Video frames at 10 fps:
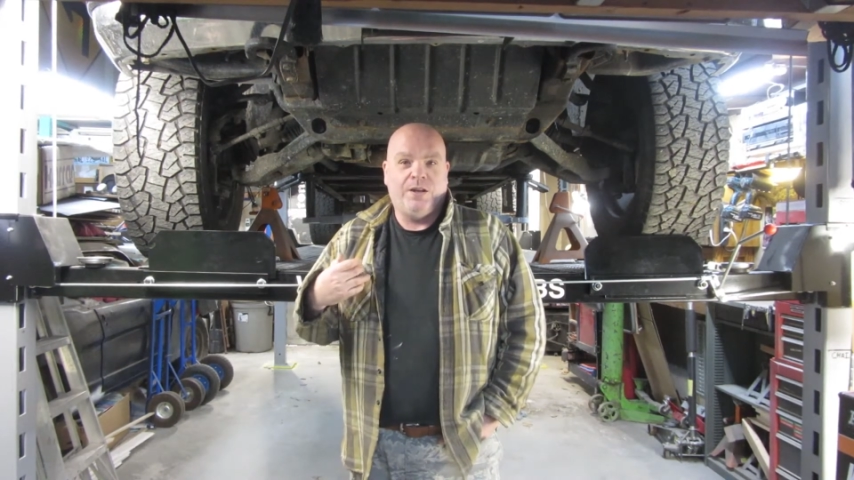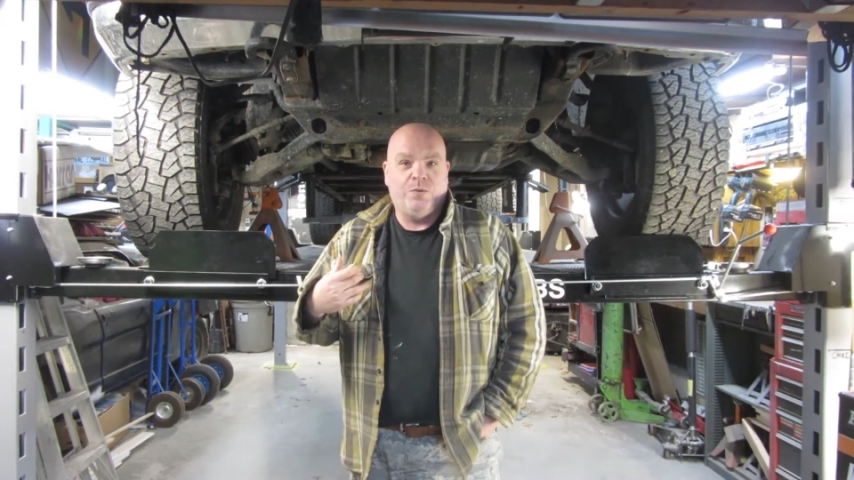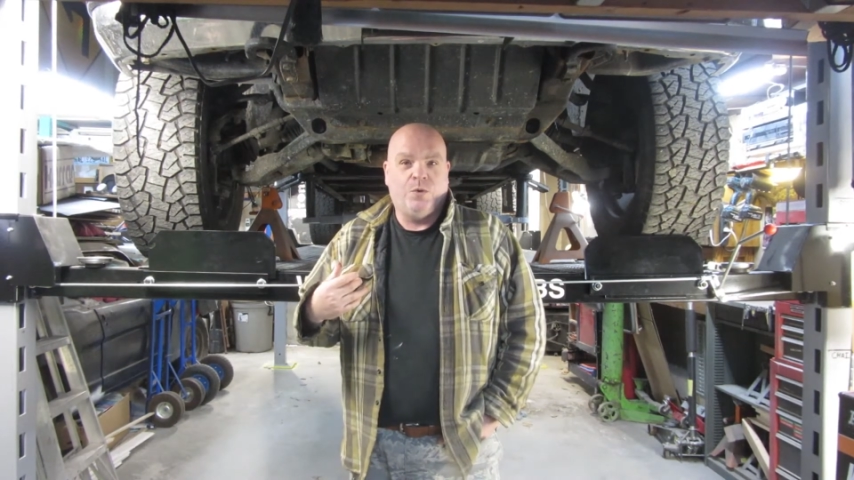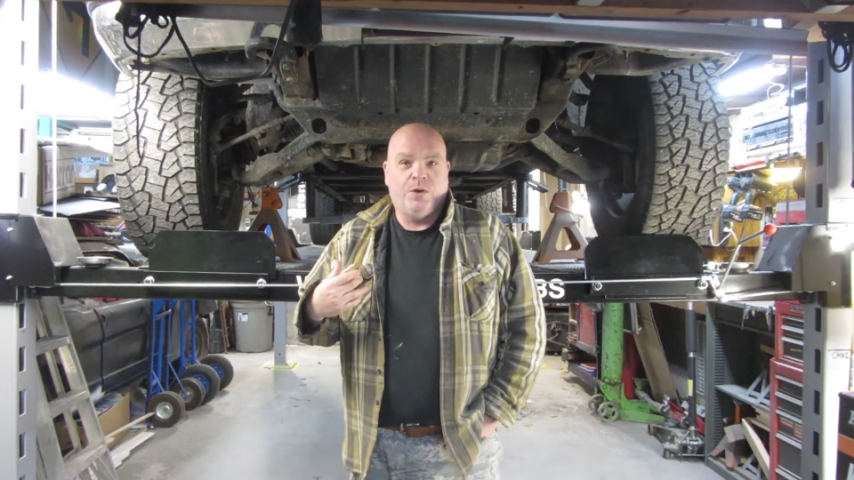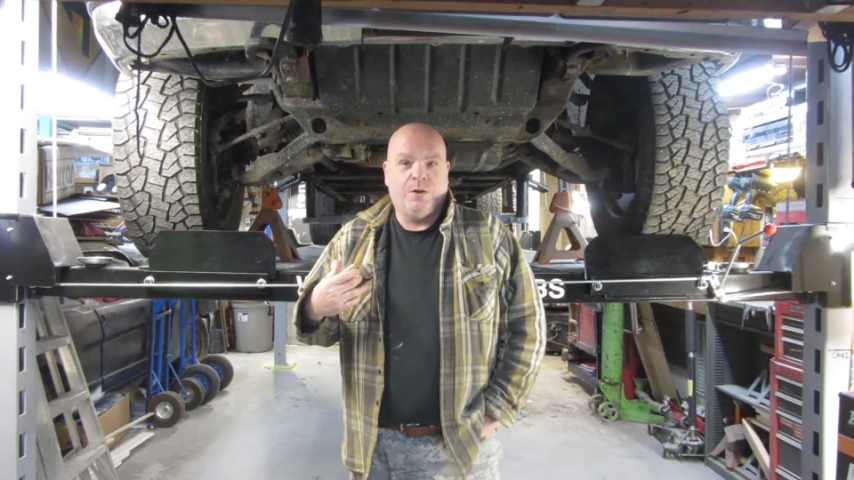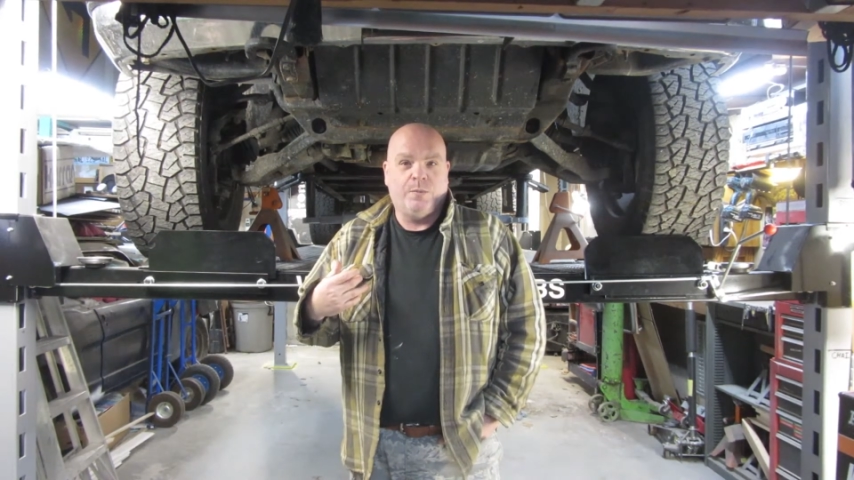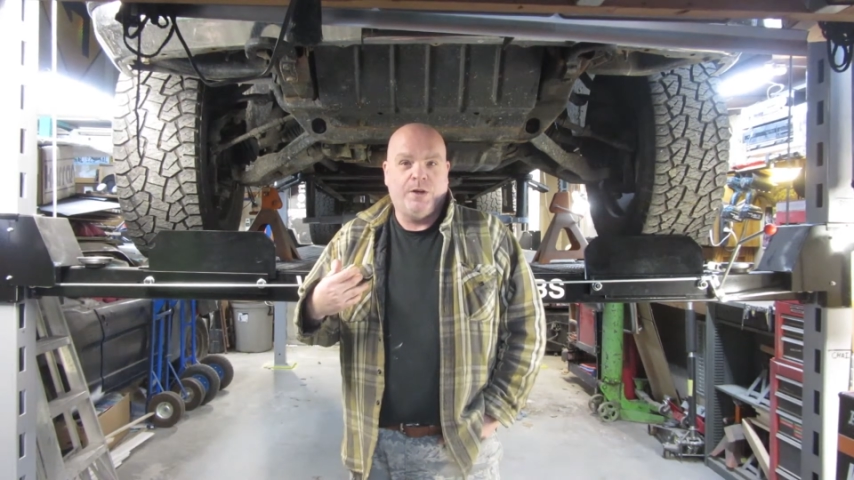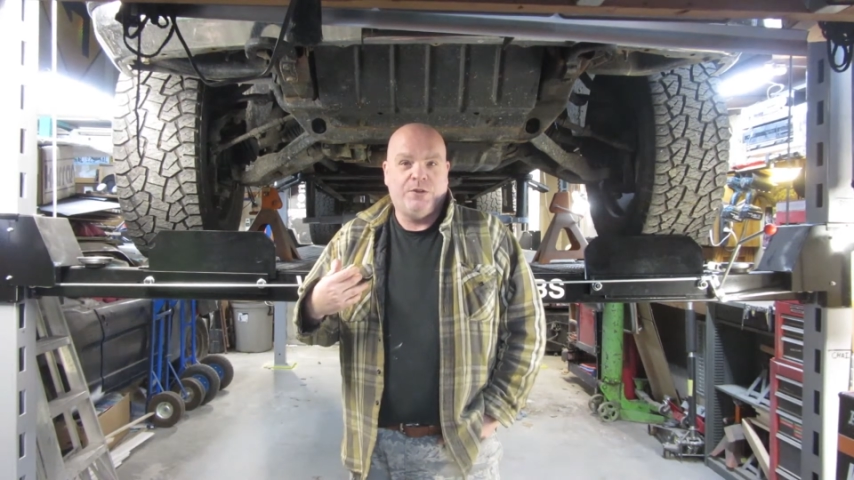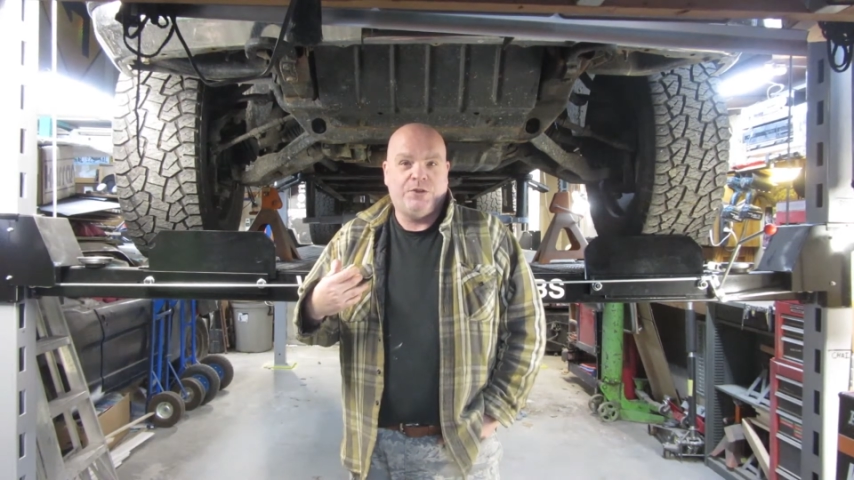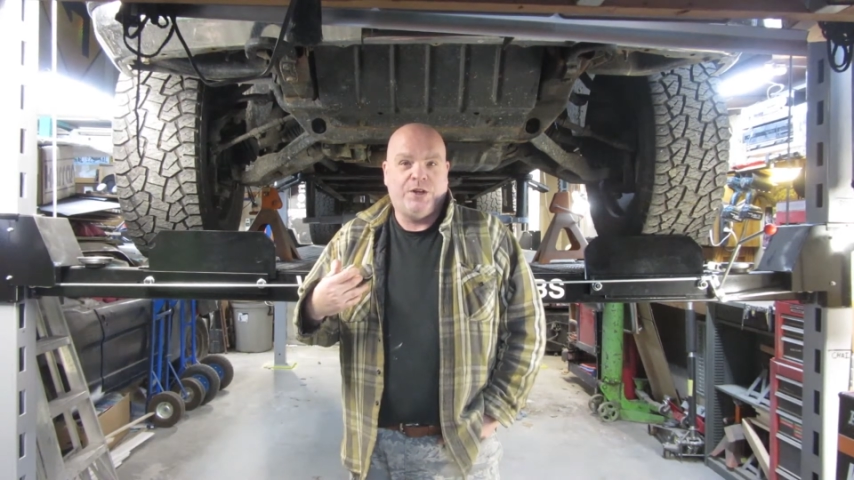and work in
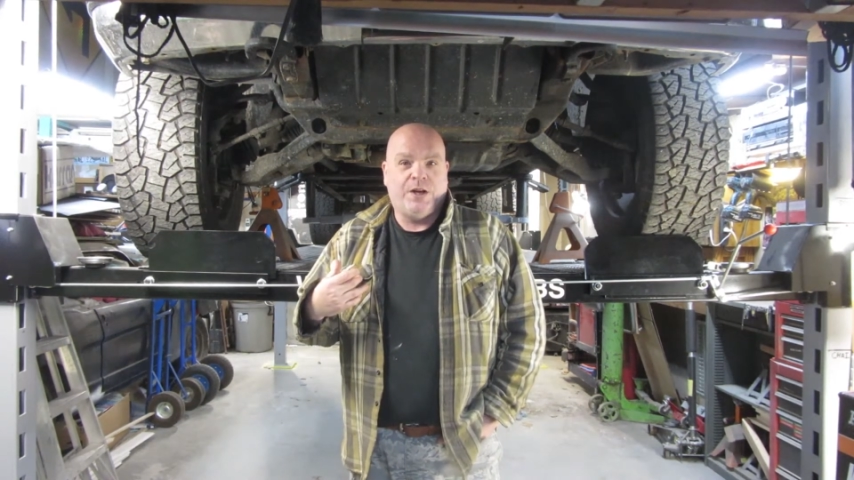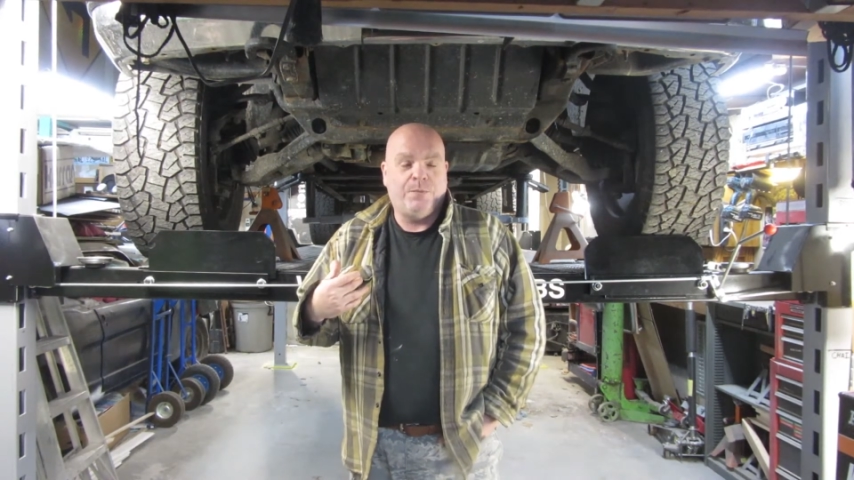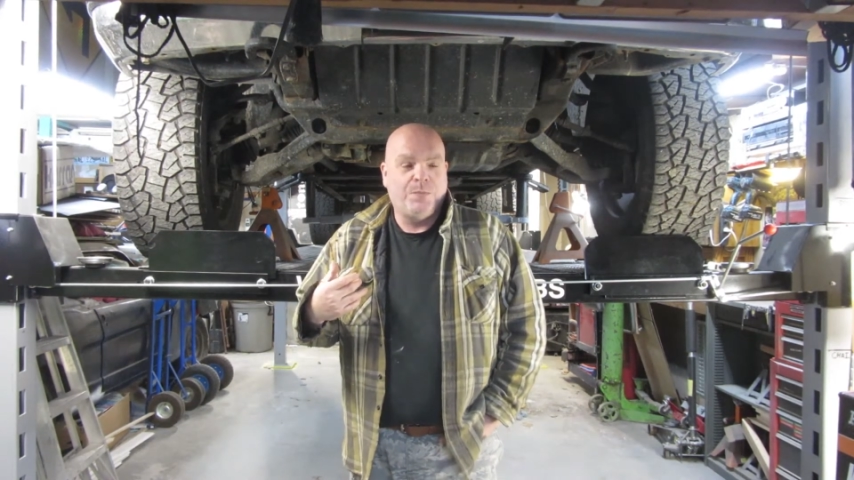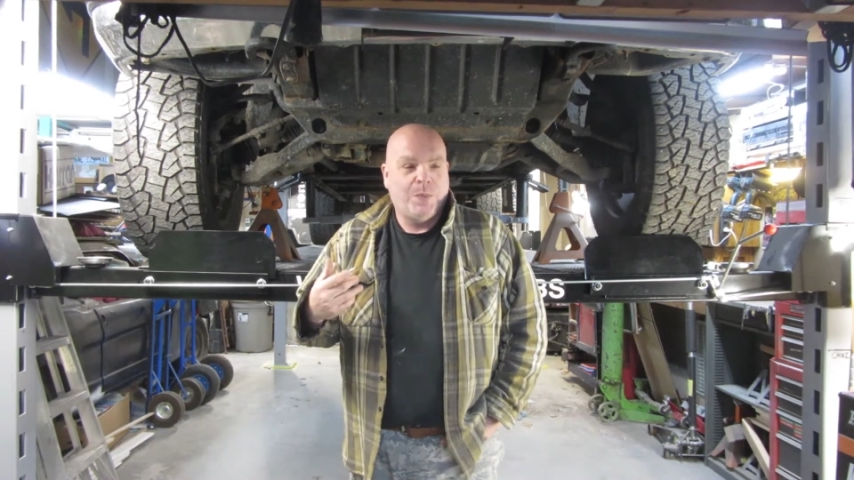my shop.